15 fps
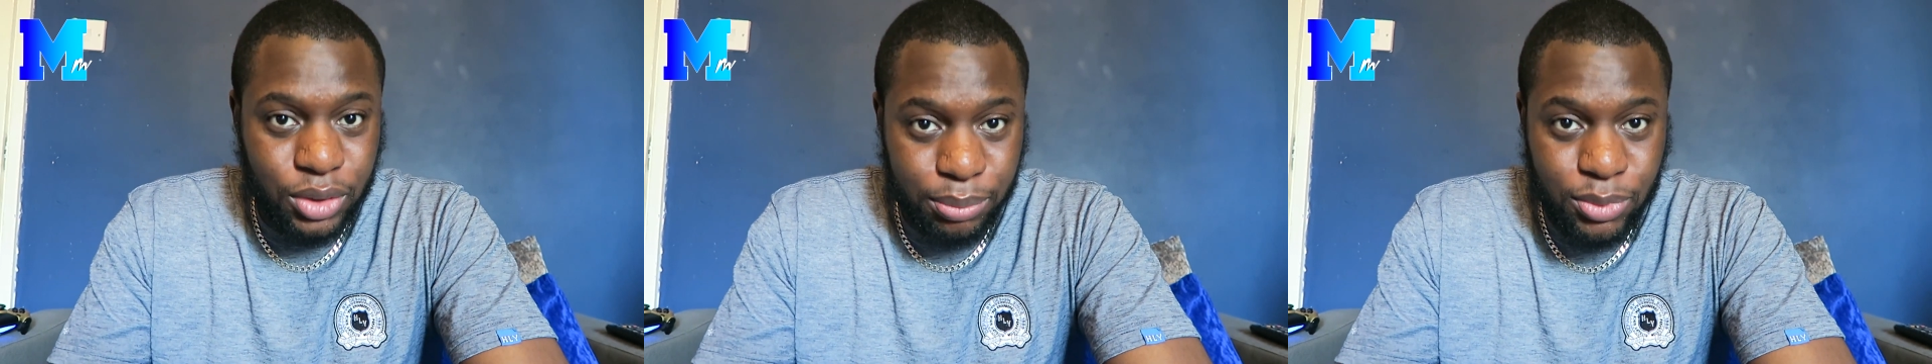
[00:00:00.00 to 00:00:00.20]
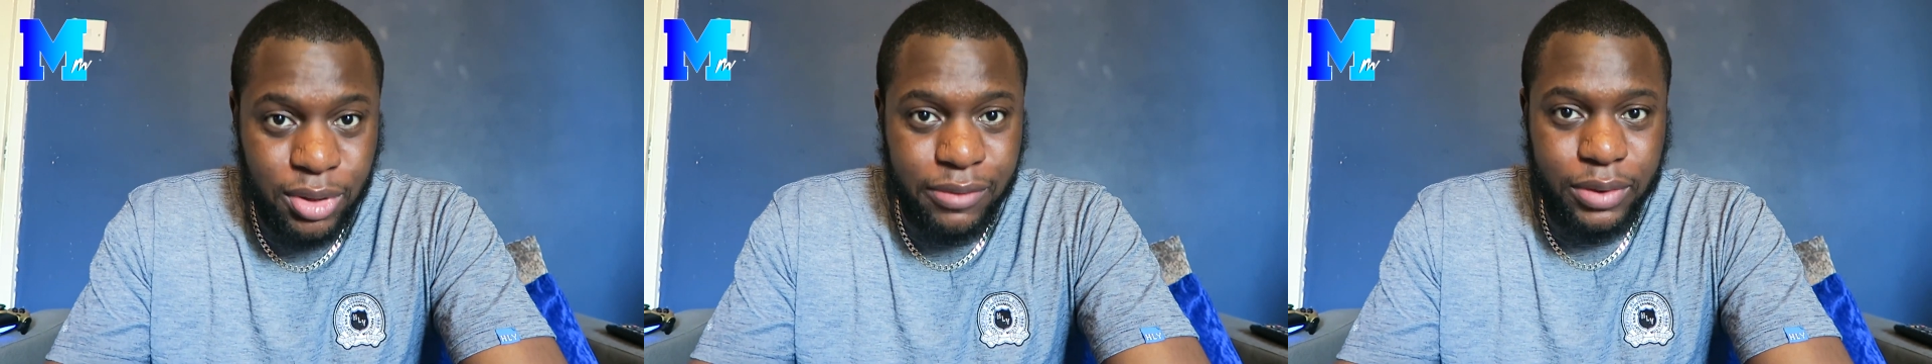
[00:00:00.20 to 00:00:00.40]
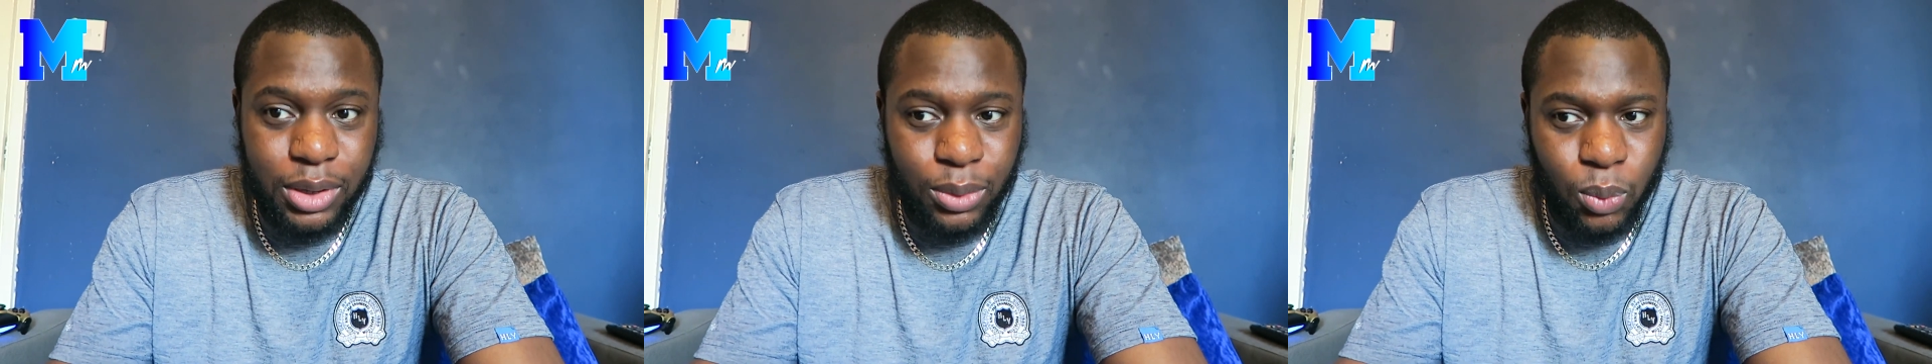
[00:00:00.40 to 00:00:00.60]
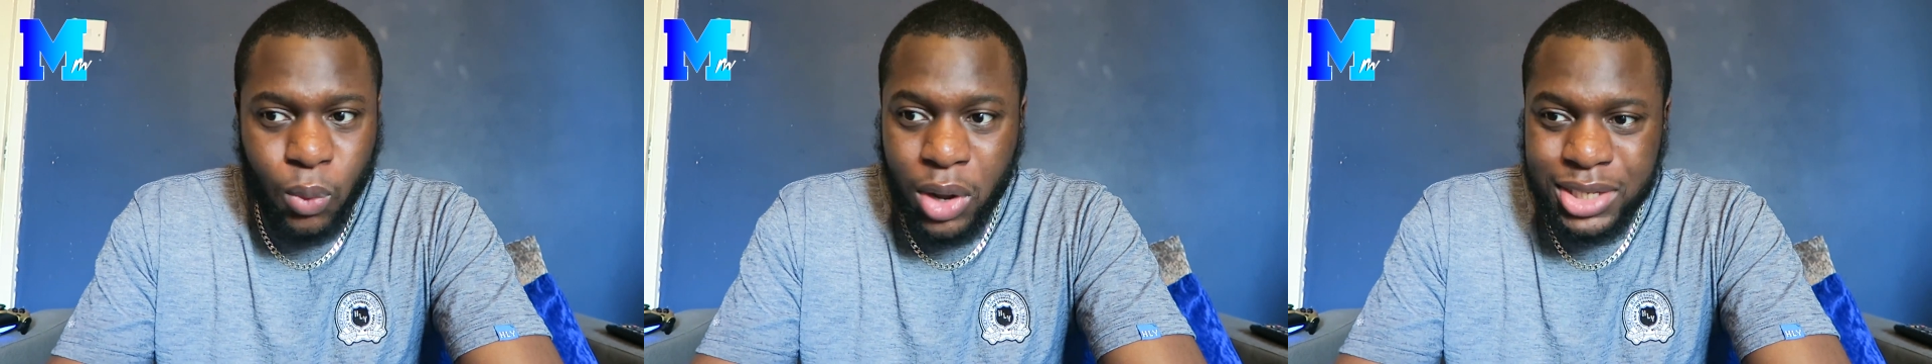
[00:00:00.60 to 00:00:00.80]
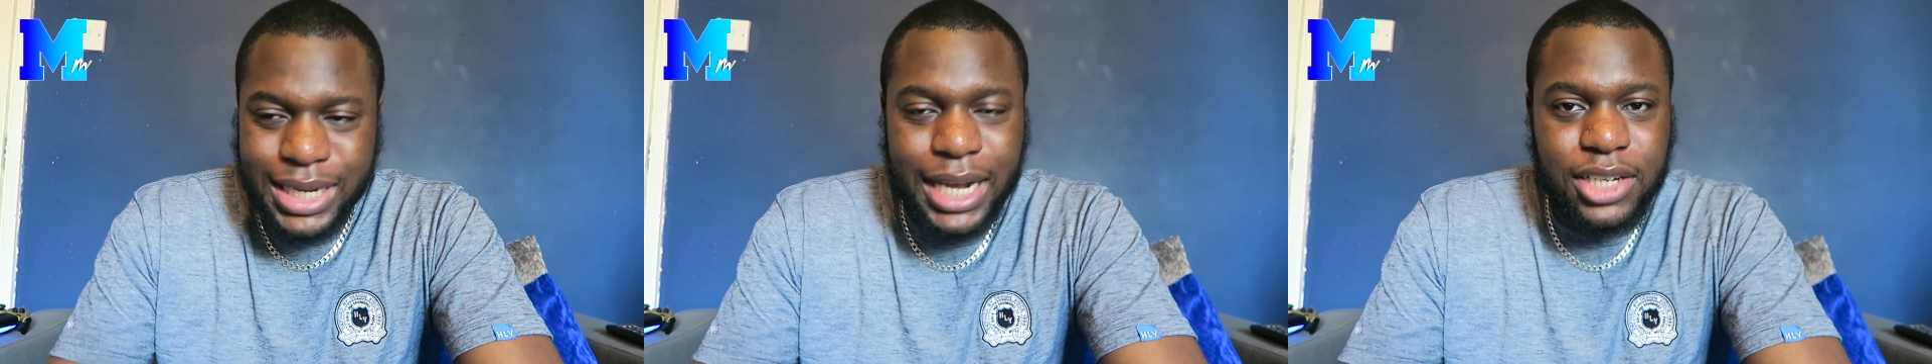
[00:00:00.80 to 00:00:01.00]
the movie,
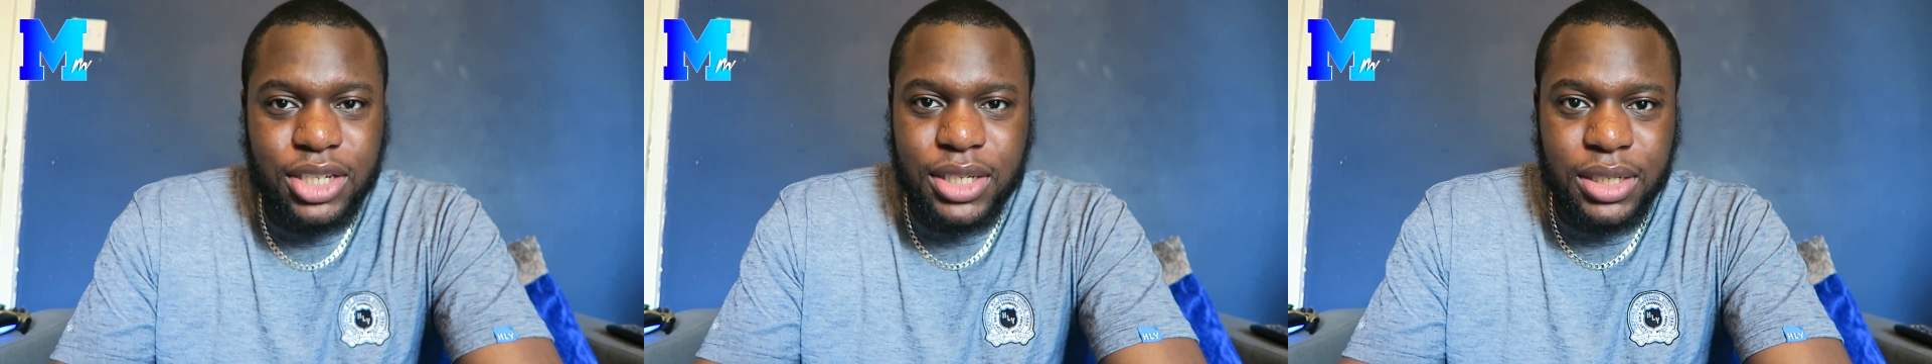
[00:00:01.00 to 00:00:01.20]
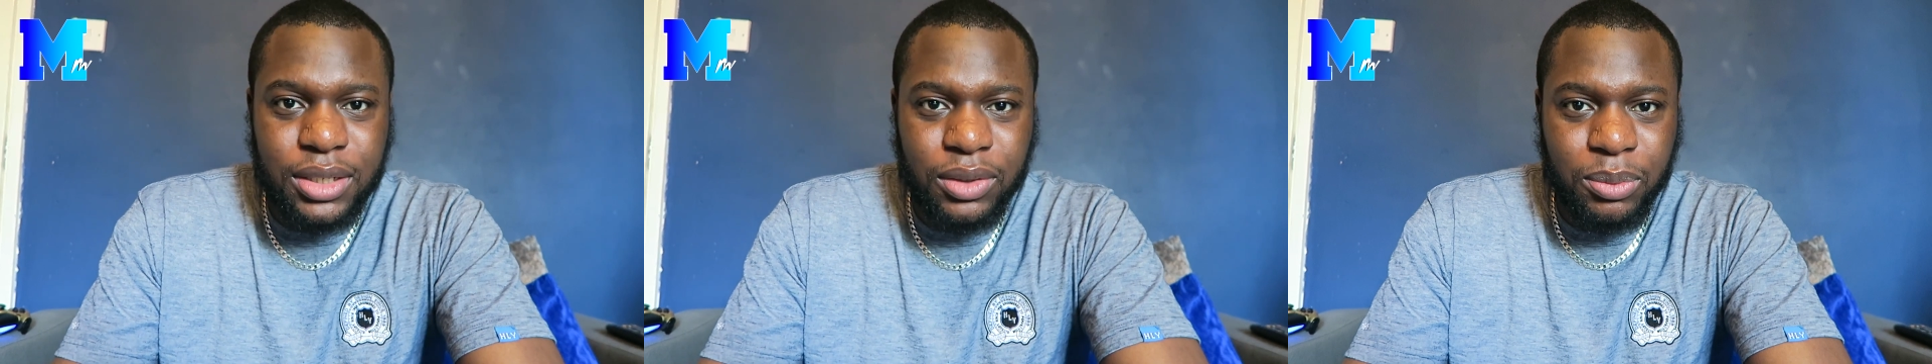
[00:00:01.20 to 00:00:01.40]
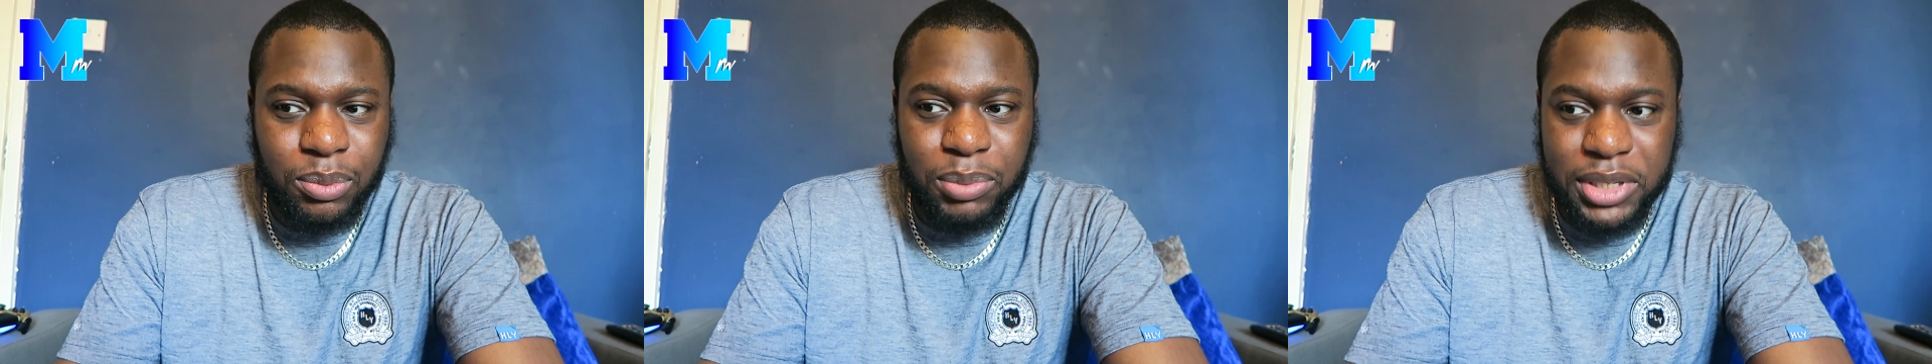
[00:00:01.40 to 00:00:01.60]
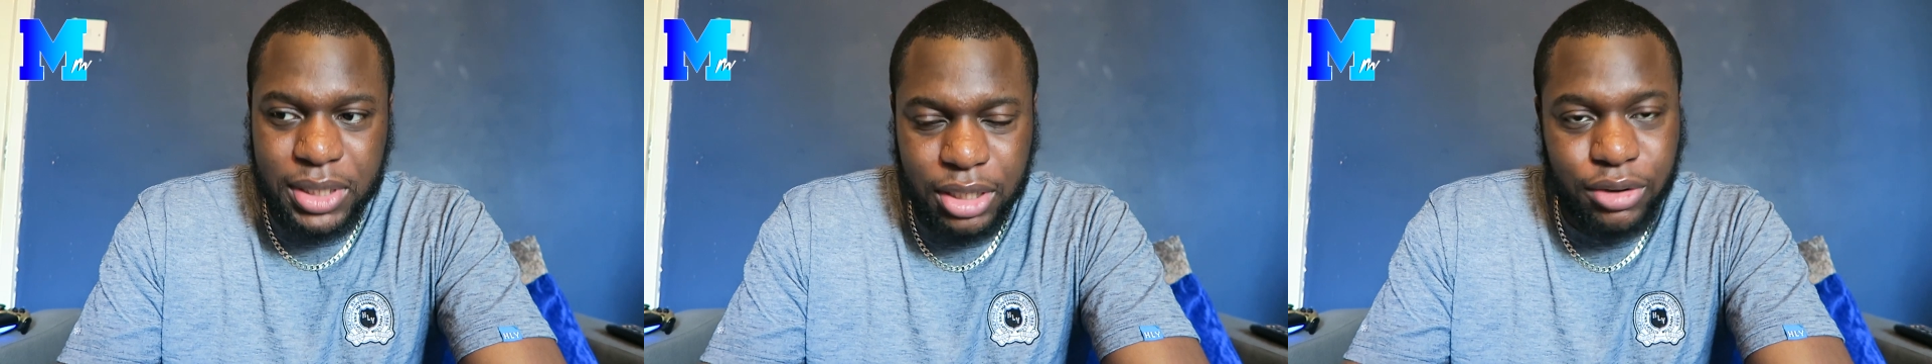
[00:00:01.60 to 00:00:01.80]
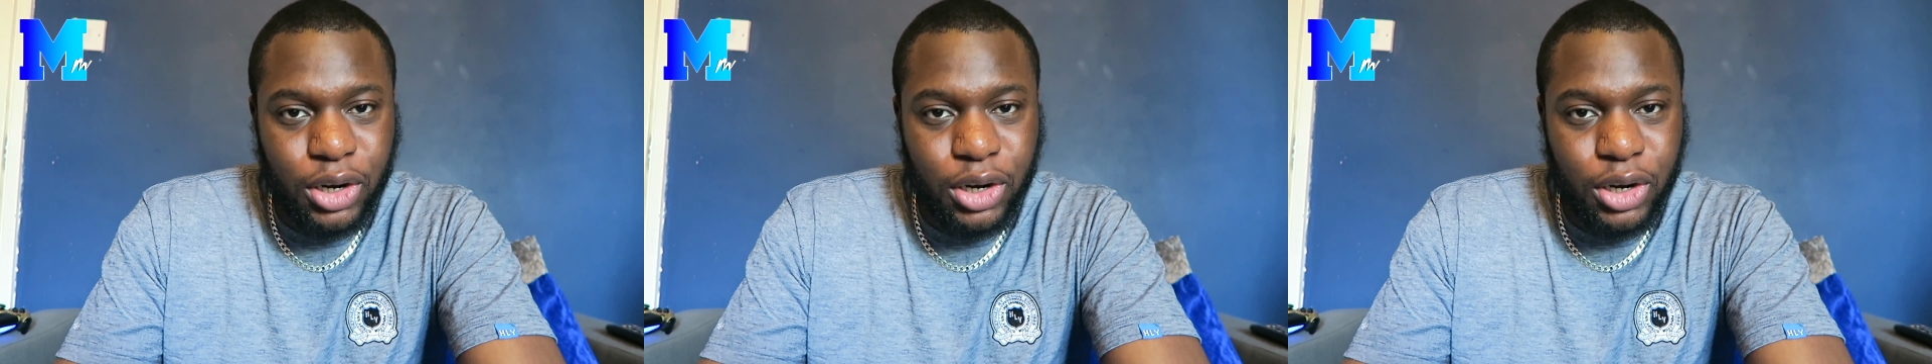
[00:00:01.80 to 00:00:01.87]
was actually Mr.